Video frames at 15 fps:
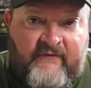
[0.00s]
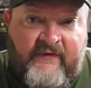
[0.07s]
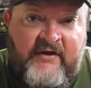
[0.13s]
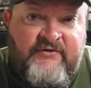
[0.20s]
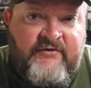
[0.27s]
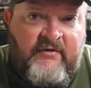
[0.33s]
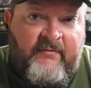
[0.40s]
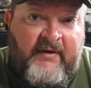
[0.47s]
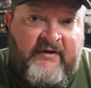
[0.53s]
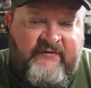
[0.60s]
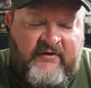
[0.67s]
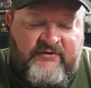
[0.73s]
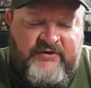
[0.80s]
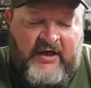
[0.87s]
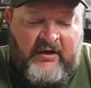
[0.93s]
of each of the
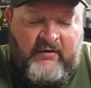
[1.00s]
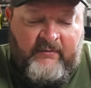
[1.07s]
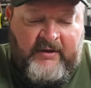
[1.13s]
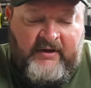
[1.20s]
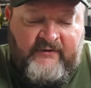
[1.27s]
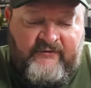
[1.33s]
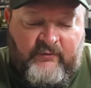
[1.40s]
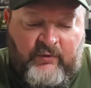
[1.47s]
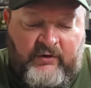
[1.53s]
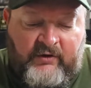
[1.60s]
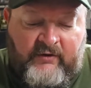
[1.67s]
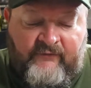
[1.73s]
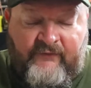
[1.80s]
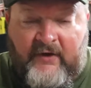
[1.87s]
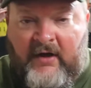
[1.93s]
basic chatterbaits and where you
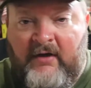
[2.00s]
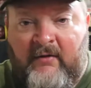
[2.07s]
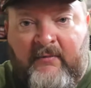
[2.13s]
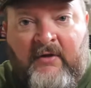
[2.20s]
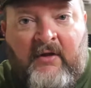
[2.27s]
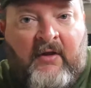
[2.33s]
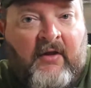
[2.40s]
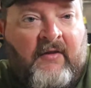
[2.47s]
can find them.